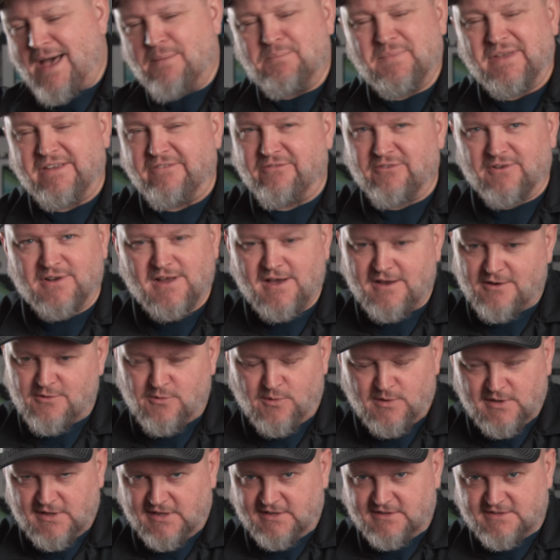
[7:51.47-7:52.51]
at me for not
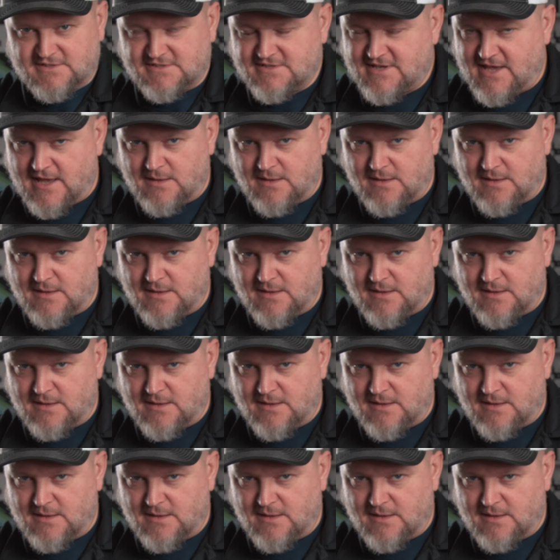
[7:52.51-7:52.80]
coiling this